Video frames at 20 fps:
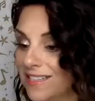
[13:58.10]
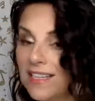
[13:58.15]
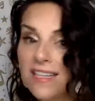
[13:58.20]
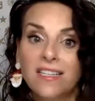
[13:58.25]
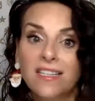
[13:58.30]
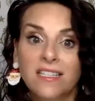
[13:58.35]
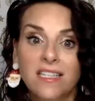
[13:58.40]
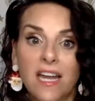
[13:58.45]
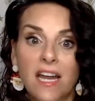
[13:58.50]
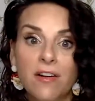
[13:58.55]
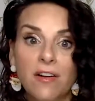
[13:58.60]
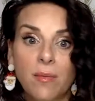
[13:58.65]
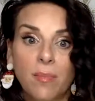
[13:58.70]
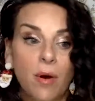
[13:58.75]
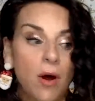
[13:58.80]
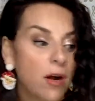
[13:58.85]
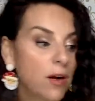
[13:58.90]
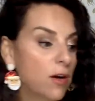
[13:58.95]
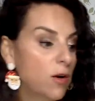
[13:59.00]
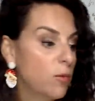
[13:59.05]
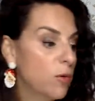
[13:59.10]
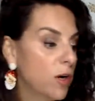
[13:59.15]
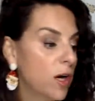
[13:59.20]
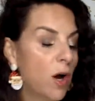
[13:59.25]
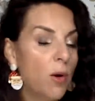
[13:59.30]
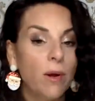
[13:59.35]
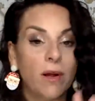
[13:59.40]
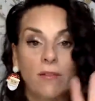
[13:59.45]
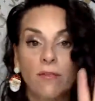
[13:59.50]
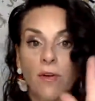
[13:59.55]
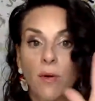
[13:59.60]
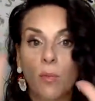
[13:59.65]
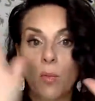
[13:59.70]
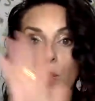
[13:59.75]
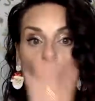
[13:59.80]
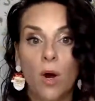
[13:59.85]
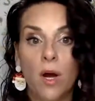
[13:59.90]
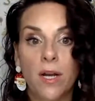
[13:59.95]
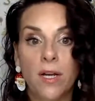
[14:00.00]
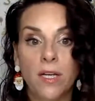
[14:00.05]
get into Harry Potter. We're going from
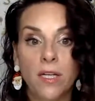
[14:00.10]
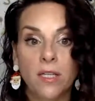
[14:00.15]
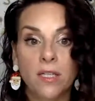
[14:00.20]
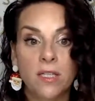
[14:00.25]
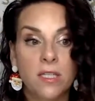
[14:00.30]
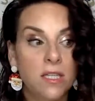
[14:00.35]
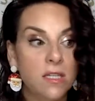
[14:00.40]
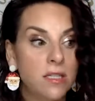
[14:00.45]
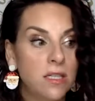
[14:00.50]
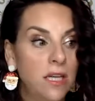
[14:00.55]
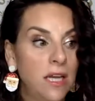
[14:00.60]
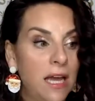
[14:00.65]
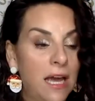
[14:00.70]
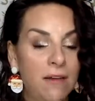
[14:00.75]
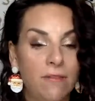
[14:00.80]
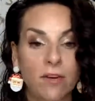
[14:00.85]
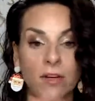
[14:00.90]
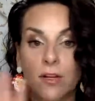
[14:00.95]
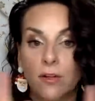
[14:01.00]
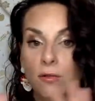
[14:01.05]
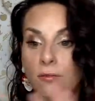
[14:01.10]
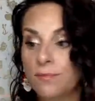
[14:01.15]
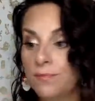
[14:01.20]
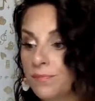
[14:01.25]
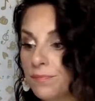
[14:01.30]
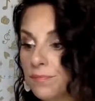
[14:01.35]
one Disney Avenue